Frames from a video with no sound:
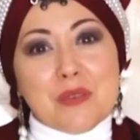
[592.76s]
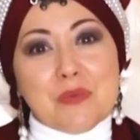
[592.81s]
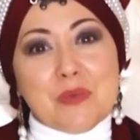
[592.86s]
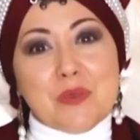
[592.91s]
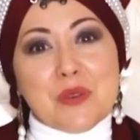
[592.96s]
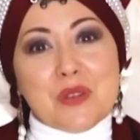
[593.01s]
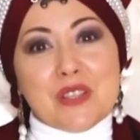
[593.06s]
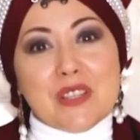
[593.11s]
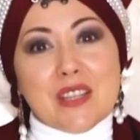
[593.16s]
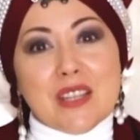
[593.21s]

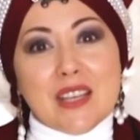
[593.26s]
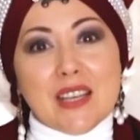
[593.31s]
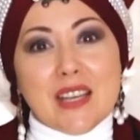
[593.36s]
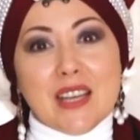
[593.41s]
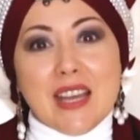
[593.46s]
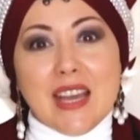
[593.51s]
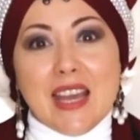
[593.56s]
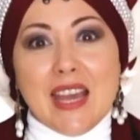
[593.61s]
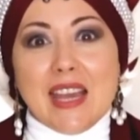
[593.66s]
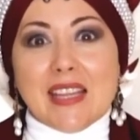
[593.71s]
Where would
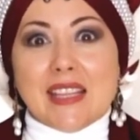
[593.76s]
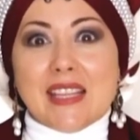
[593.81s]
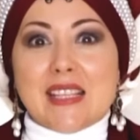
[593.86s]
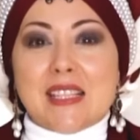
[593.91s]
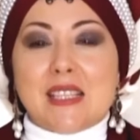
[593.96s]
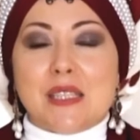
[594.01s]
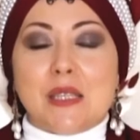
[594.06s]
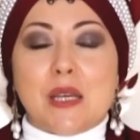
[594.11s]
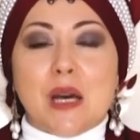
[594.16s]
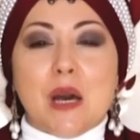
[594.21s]
you like to
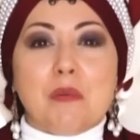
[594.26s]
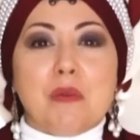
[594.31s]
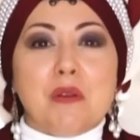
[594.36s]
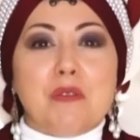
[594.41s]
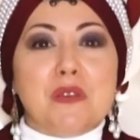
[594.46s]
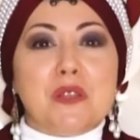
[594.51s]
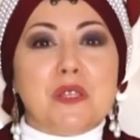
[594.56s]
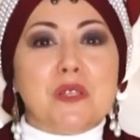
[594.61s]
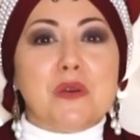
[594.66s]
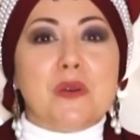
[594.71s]
meet
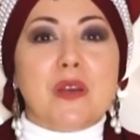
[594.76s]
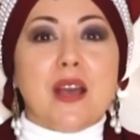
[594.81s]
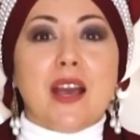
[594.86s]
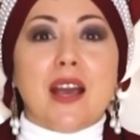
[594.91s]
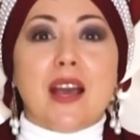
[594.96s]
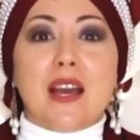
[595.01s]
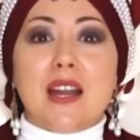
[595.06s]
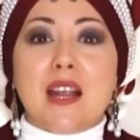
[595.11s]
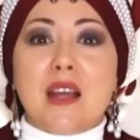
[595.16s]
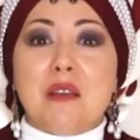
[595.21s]
your divine
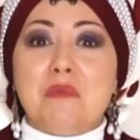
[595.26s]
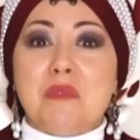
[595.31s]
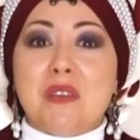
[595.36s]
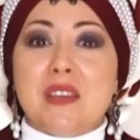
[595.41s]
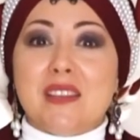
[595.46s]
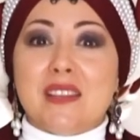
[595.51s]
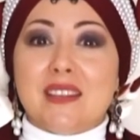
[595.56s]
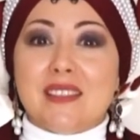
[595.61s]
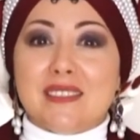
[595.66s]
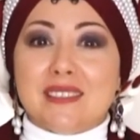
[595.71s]

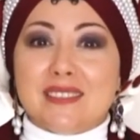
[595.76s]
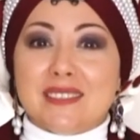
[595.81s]
partner?